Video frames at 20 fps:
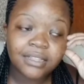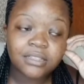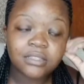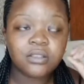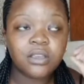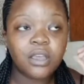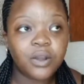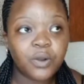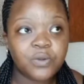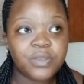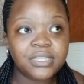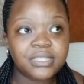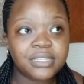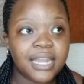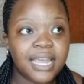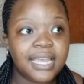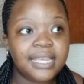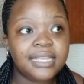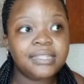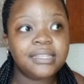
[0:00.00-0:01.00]
It's not always
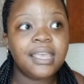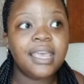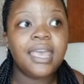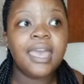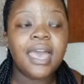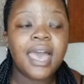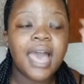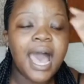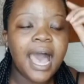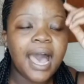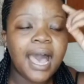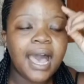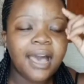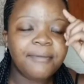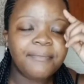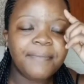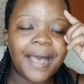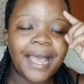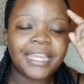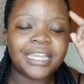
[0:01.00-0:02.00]
nice.
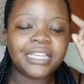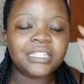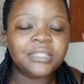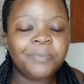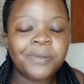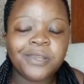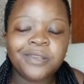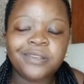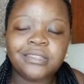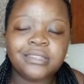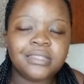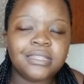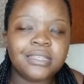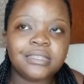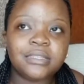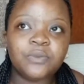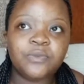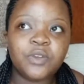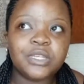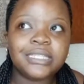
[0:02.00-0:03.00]
I experienced
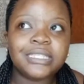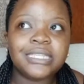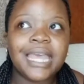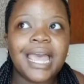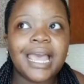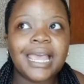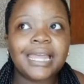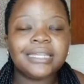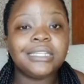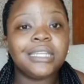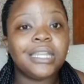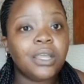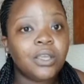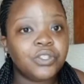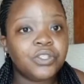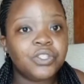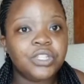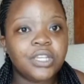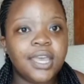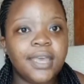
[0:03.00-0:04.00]
this firsthand
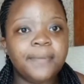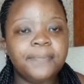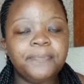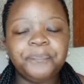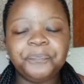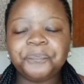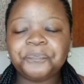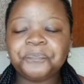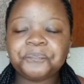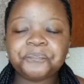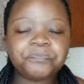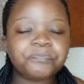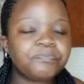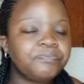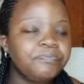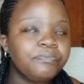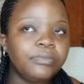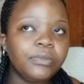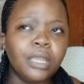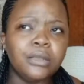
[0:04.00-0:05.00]
last year.
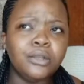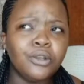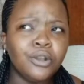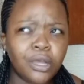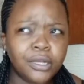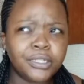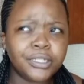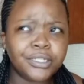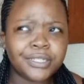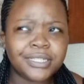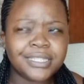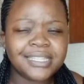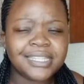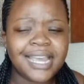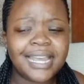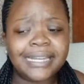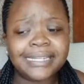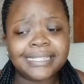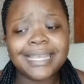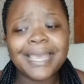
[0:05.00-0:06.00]
Not a good
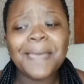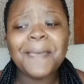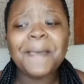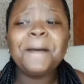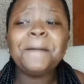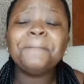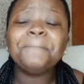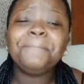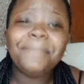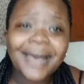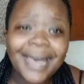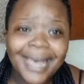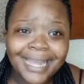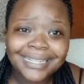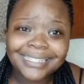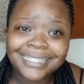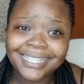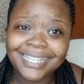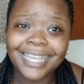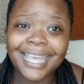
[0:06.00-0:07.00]
sight,
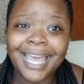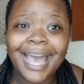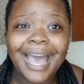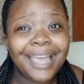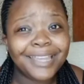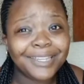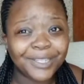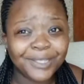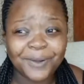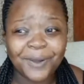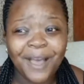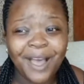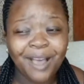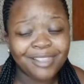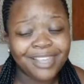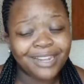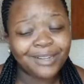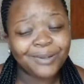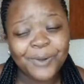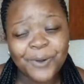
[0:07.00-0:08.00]
but you know
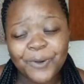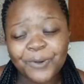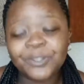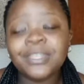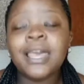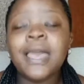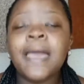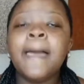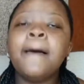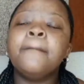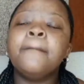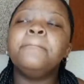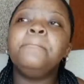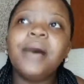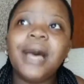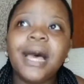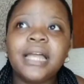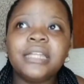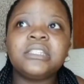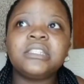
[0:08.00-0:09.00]
how that goes.
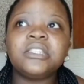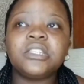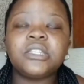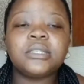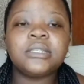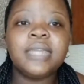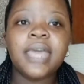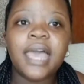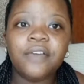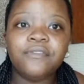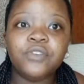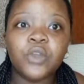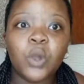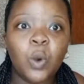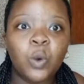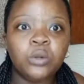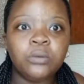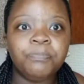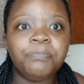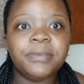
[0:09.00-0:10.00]
But just have
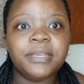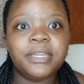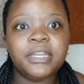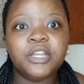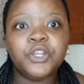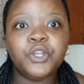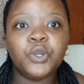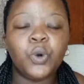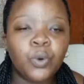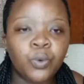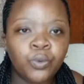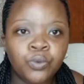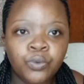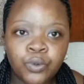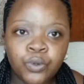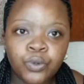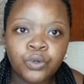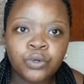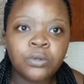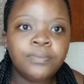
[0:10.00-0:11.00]
your own bin in your own
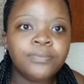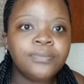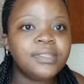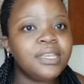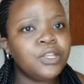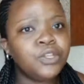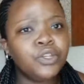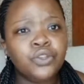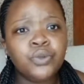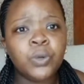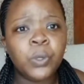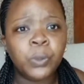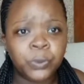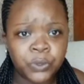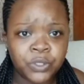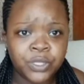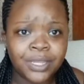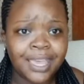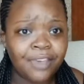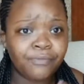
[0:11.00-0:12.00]
room, then you know
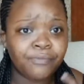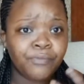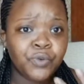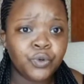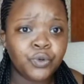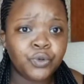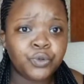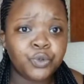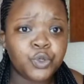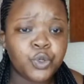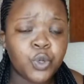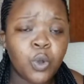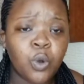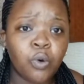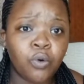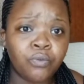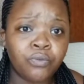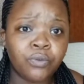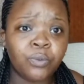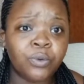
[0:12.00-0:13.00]
that you have more
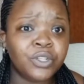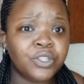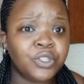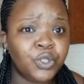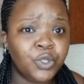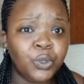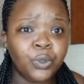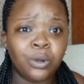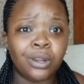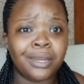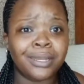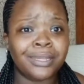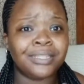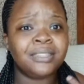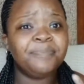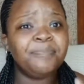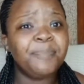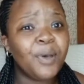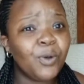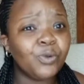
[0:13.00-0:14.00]
control over what you are
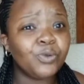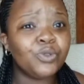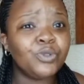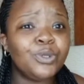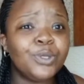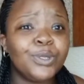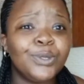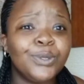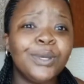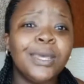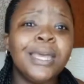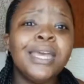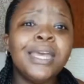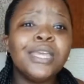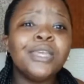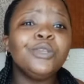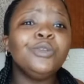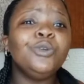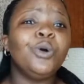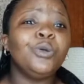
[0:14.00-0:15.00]
exposed to.
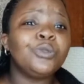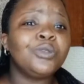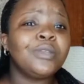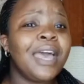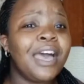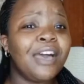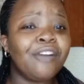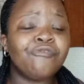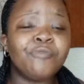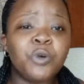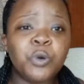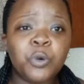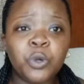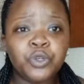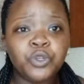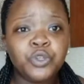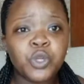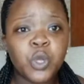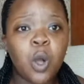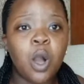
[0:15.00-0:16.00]
You also have more
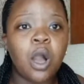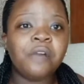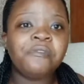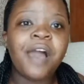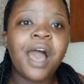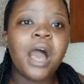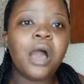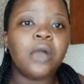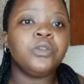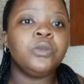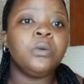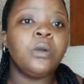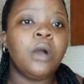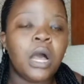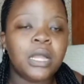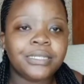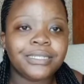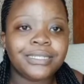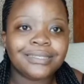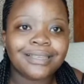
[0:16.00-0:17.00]
control of how you
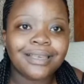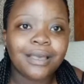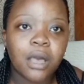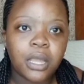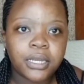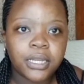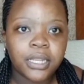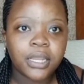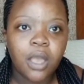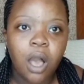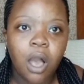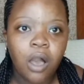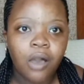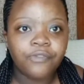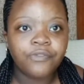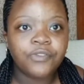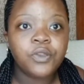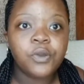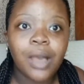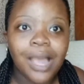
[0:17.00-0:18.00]
are discarding
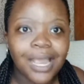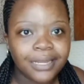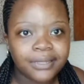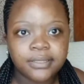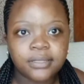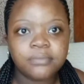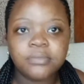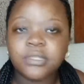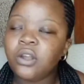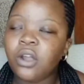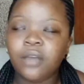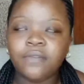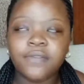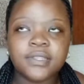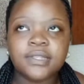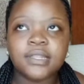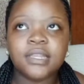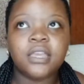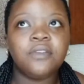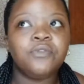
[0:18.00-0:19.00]
of your items. And
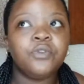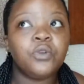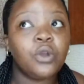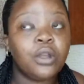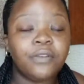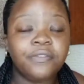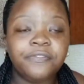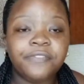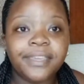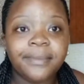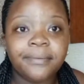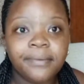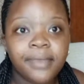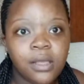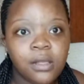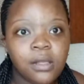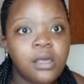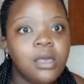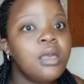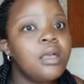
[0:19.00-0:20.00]
obviously, if you are
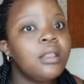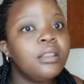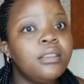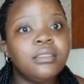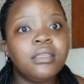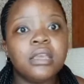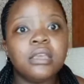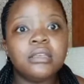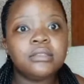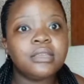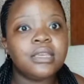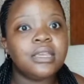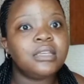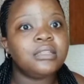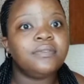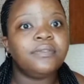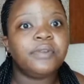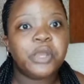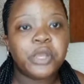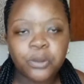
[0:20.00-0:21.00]
female, this
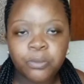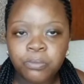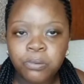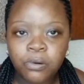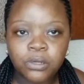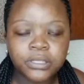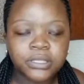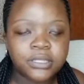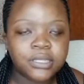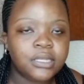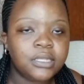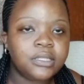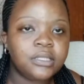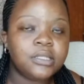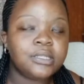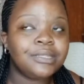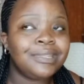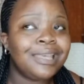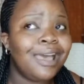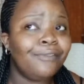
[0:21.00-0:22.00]
is very important.
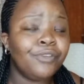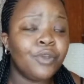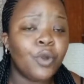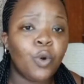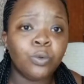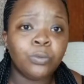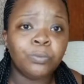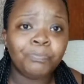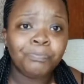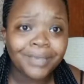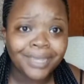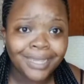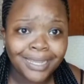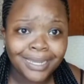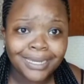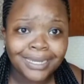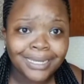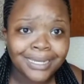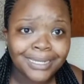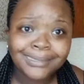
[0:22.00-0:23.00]
Just have your own
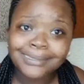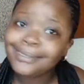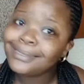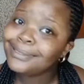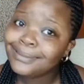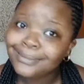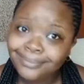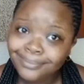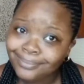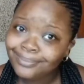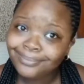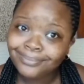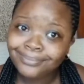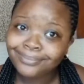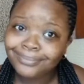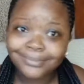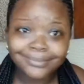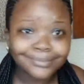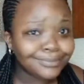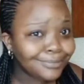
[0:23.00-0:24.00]
bin.
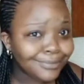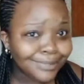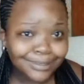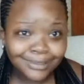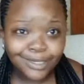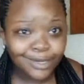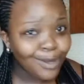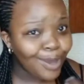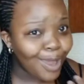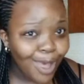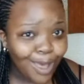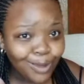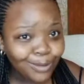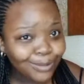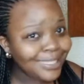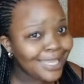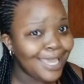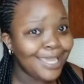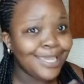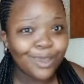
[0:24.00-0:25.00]
You
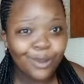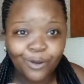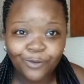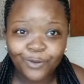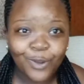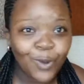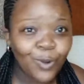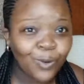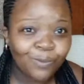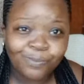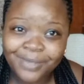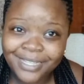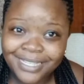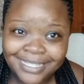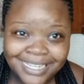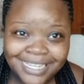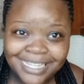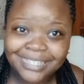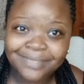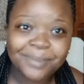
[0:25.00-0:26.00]
know, take care of your own
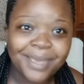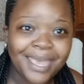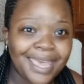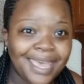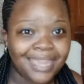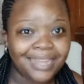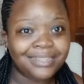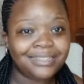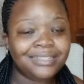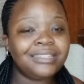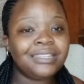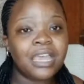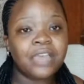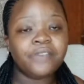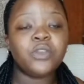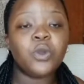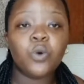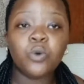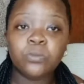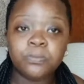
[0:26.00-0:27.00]
business, man. Just
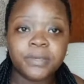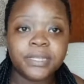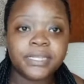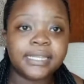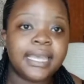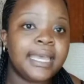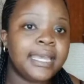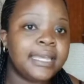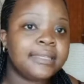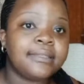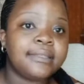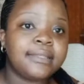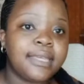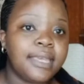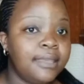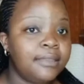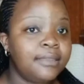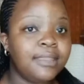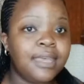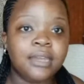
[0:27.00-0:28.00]
have your own bin, guys.
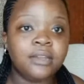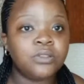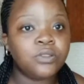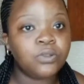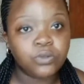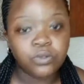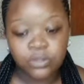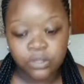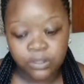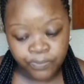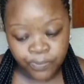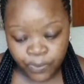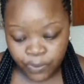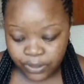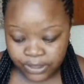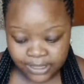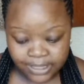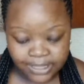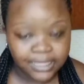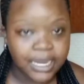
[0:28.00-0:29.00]
That is also
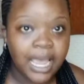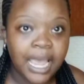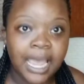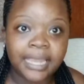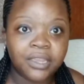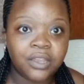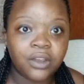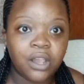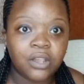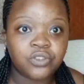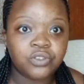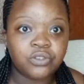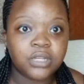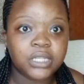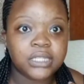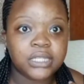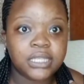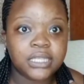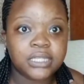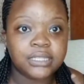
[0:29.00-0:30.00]
important. I cannot
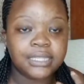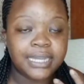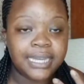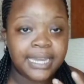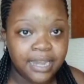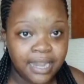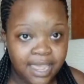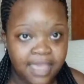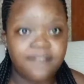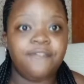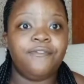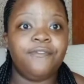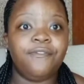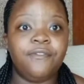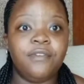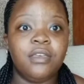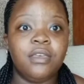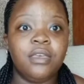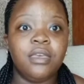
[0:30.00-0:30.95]
stress this enough.